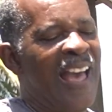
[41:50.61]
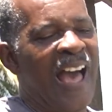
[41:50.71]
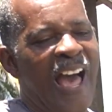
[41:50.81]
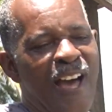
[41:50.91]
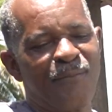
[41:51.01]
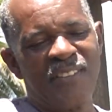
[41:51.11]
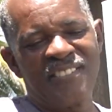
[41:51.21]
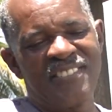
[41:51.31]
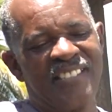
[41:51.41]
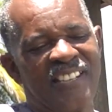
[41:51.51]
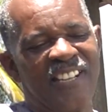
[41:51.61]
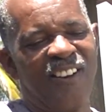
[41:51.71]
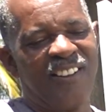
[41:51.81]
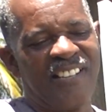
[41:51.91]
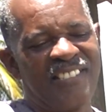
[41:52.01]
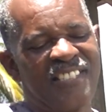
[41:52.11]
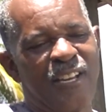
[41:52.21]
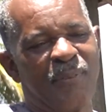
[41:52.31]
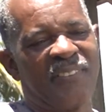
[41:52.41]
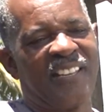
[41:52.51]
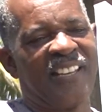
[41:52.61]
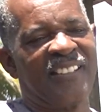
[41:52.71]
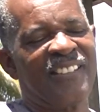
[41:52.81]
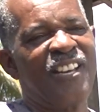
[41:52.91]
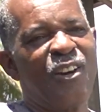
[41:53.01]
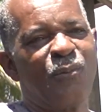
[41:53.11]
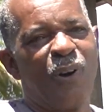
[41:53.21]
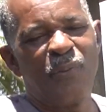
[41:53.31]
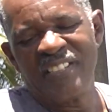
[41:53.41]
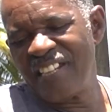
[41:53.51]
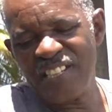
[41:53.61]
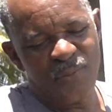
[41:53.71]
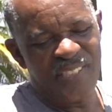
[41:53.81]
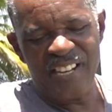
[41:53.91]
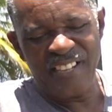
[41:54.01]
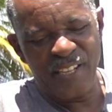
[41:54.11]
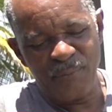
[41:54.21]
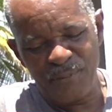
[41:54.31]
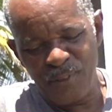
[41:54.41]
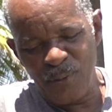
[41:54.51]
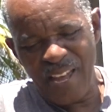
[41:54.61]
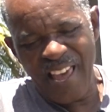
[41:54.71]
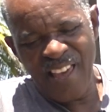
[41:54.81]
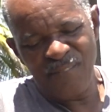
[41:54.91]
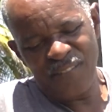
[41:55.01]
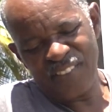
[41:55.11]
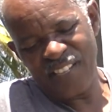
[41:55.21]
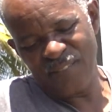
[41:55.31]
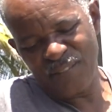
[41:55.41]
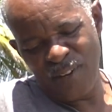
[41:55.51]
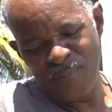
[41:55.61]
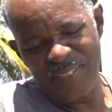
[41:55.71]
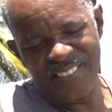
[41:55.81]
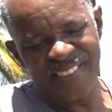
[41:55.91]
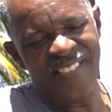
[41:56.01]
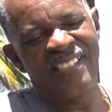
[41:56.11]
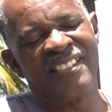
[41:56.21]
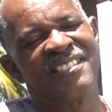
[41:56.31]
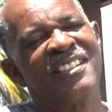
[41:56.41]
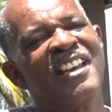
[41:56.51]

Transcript: harvesting and all this type of thing. And what we did is we carried them through everything from beginning